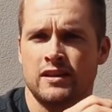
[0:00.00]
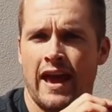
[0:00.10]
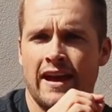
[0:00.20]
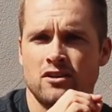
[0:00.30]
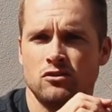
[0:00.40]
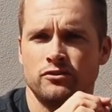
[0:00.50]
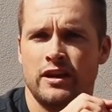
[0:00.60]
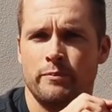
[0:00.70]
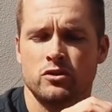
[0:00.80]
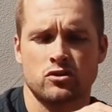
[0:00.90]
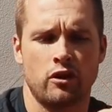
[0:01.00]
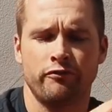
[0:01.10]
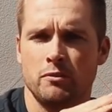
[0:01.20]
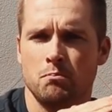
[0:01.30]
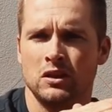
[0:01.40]
the actual numbers
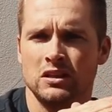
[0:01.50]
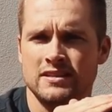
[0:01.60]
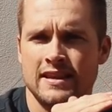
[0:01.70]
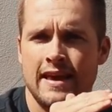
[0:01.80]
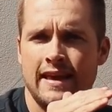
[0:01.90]
of the mils